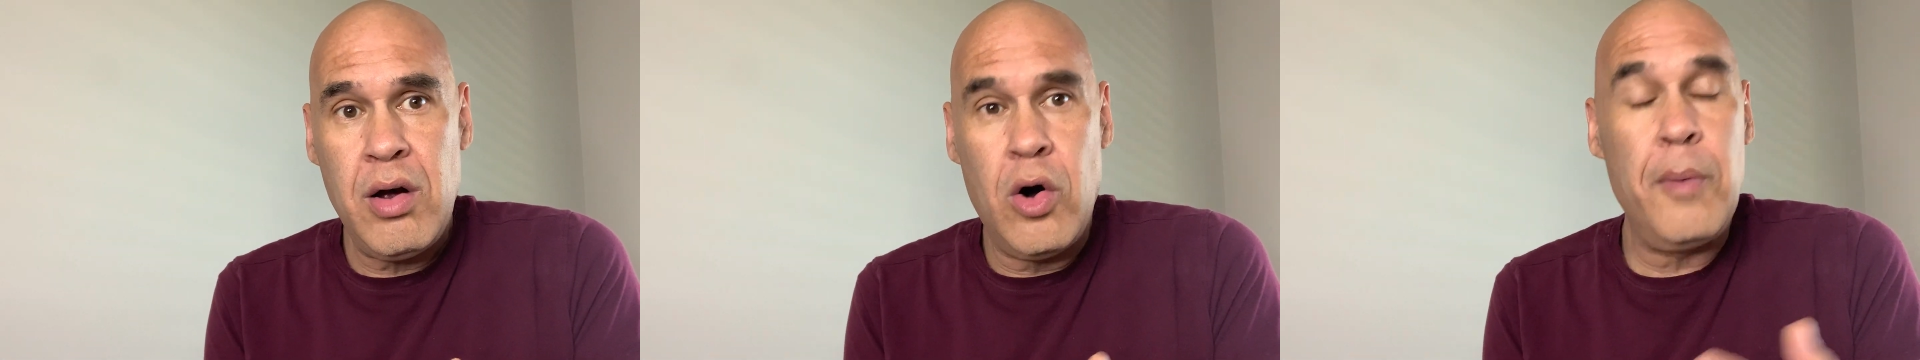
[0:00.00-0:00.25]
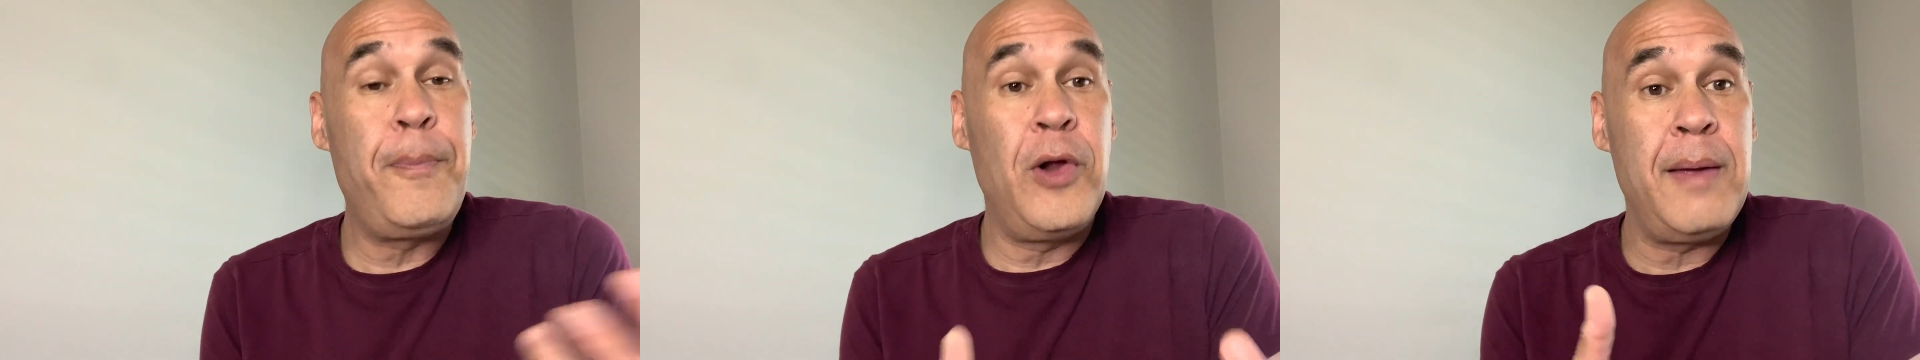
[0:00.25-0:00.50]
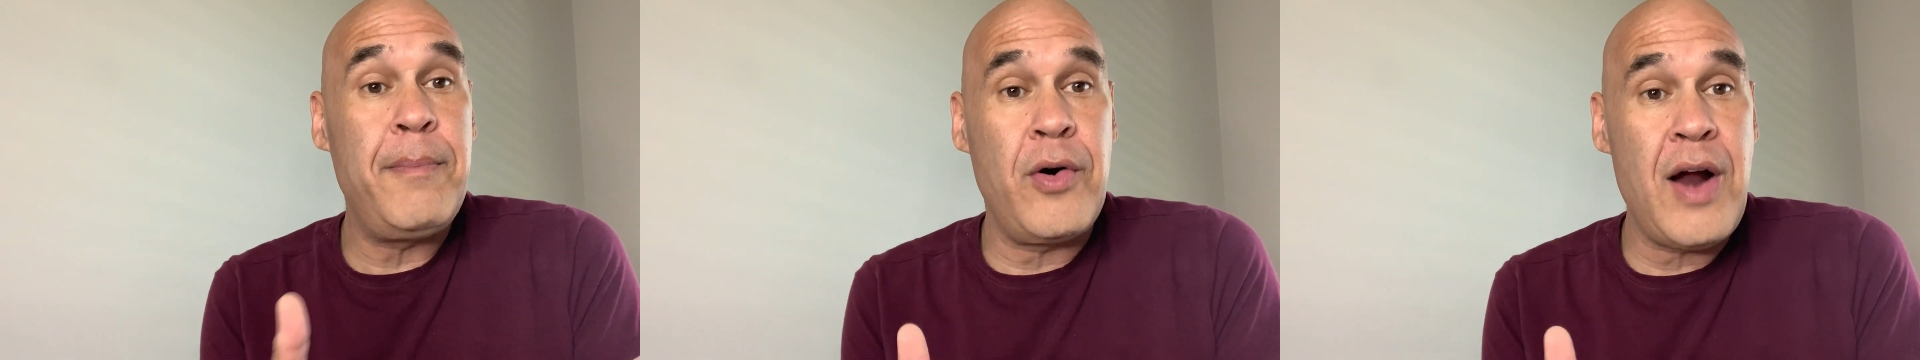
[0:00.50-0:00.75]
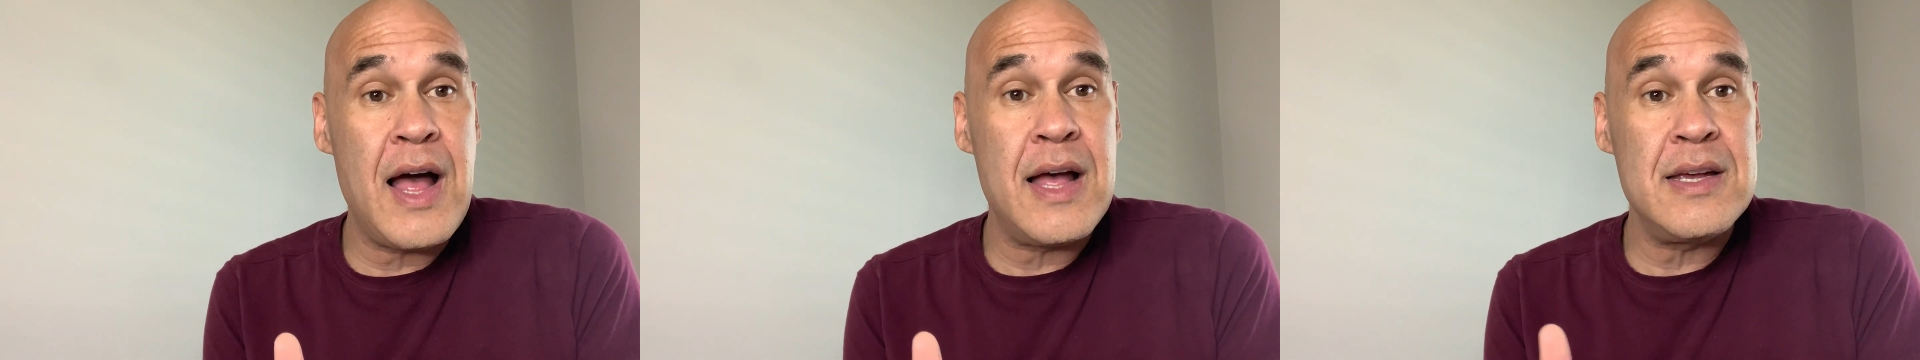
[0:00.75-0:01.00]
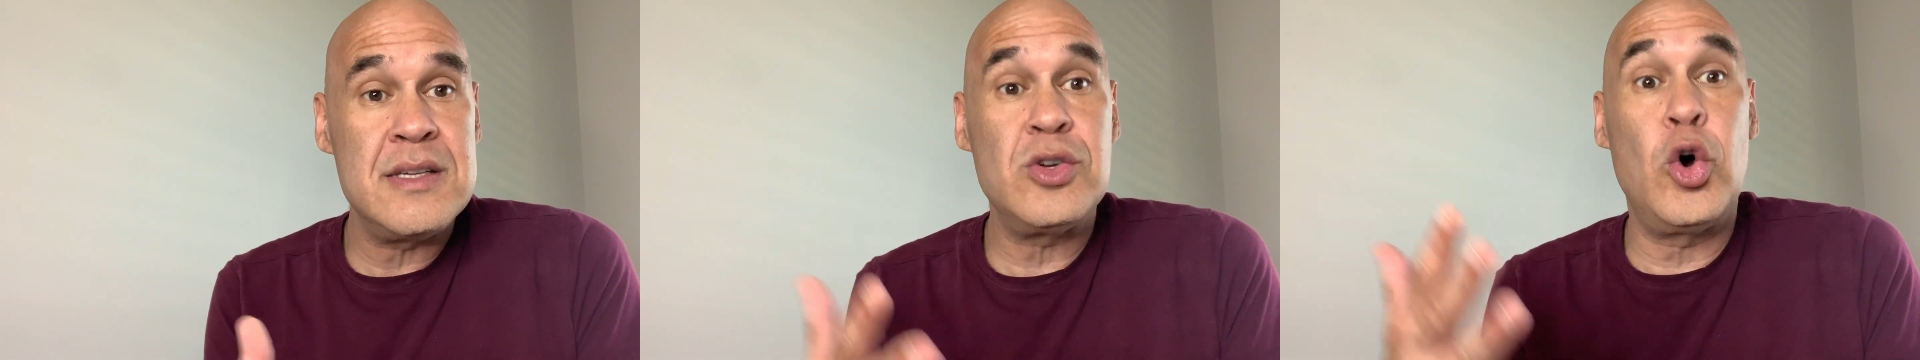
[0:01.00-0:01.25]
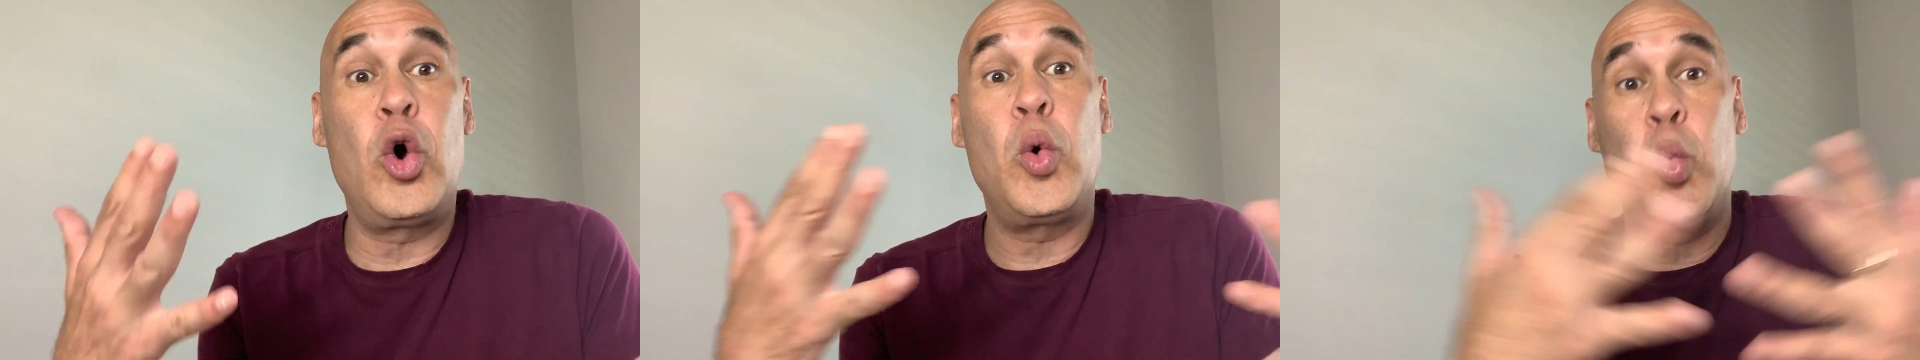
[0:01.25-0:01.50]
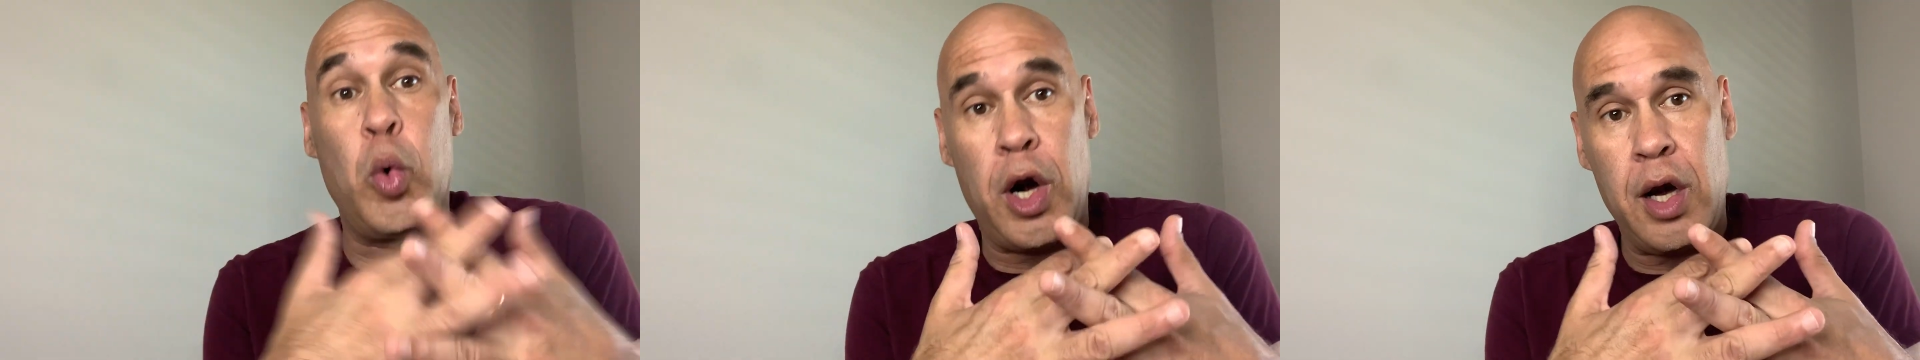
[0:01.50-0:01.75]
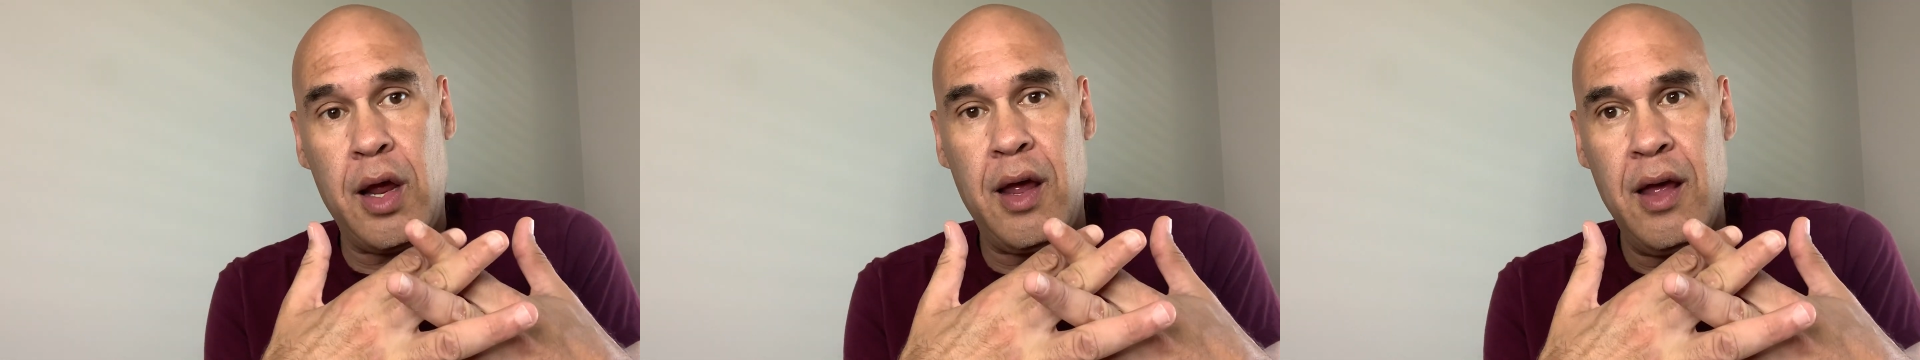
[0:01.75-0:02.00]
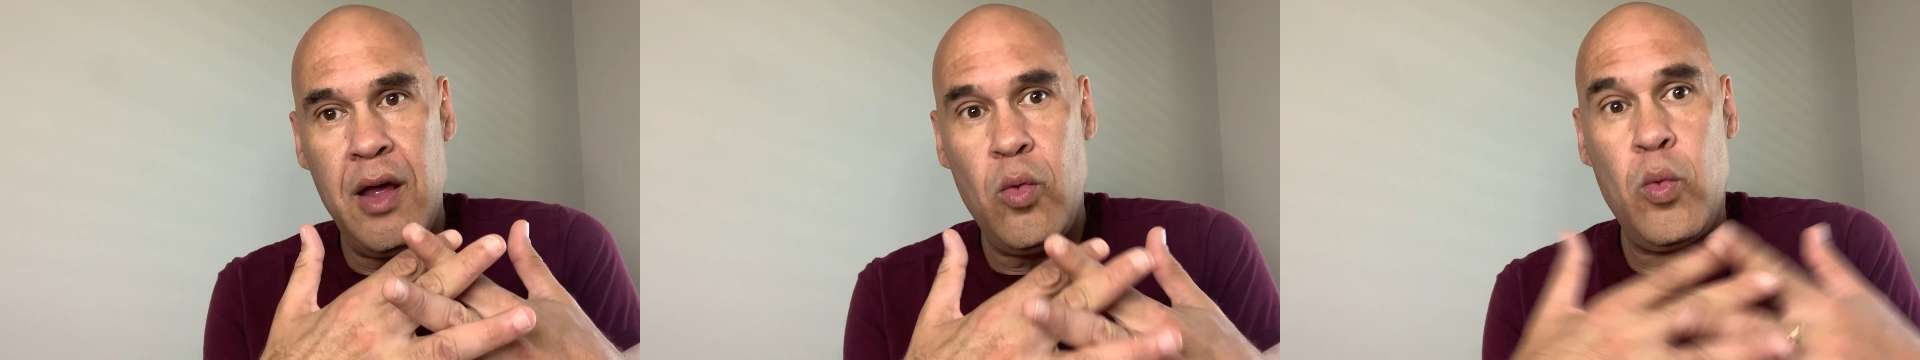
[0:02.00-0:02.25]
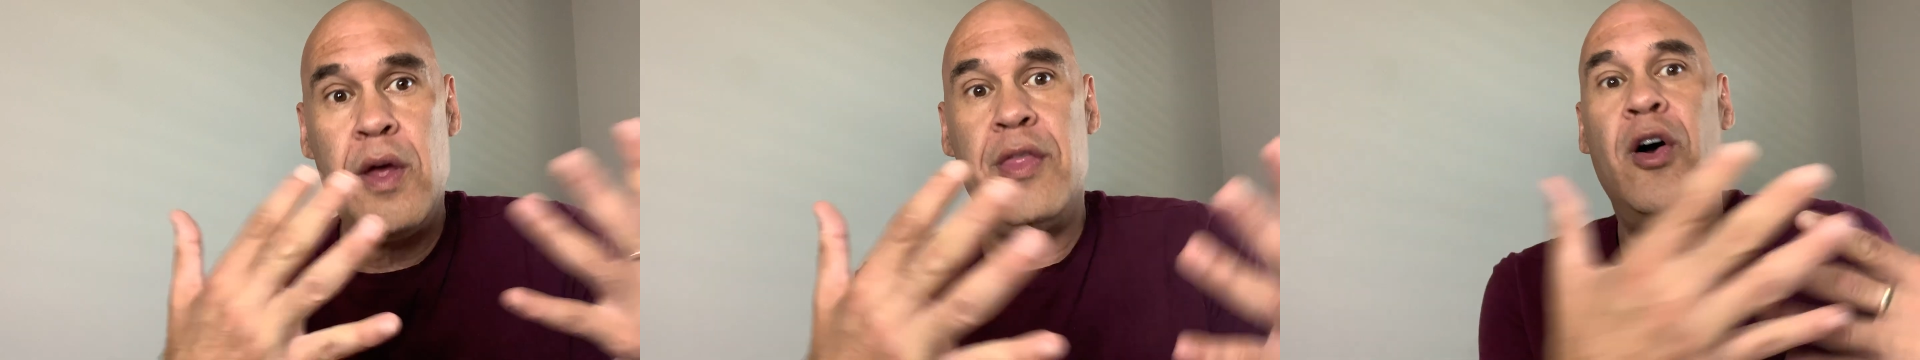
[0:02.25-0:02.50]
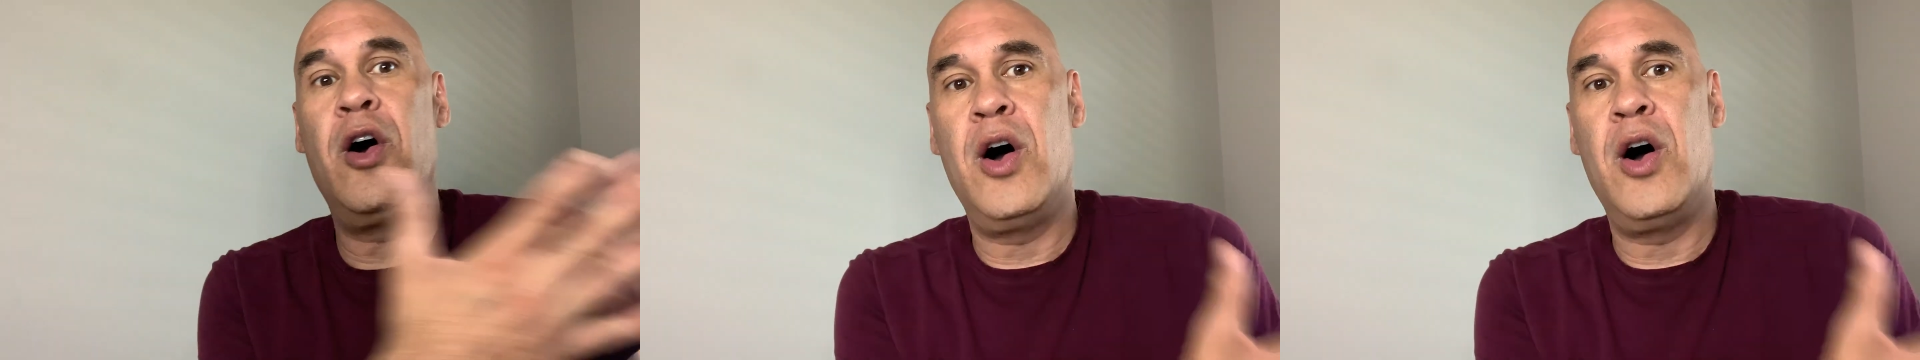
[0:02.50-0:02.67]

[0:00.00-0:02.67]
or polymerize or work with